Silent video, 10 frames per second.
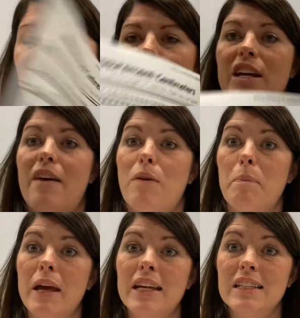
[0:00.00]
You should have a
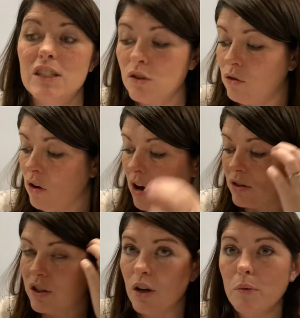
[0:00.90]
pencil
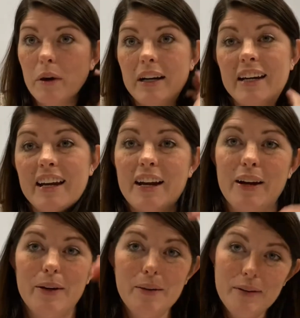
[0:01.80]
also ready to
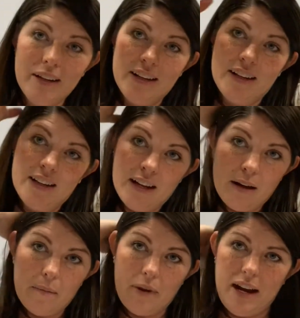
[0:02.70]
go.
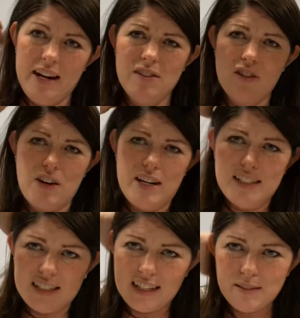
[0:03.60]
My hair's
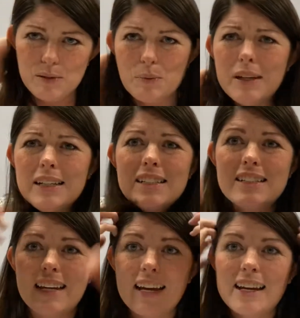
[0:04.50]
crazy. It was windy
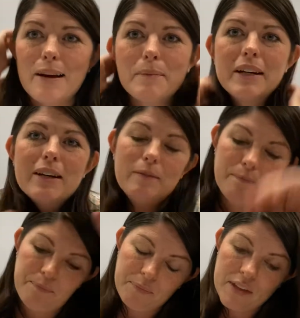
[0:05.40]
today. Come here.
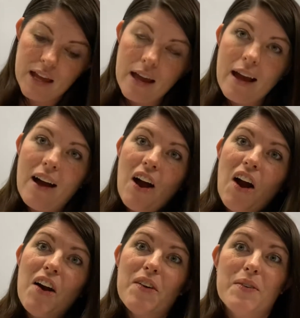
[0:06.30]

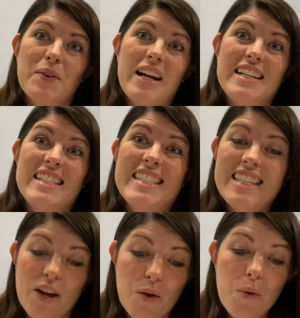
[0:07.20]
All right,
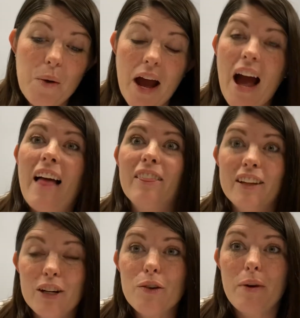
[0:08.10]
so
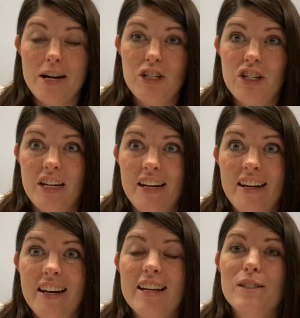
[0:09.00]

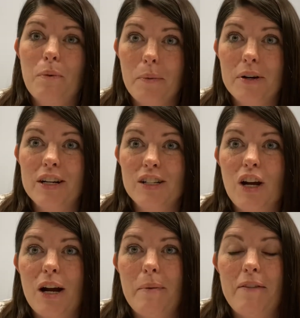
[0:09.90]
alliteration is what we're going to
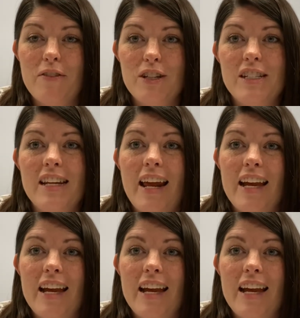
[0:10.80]
talk about first today.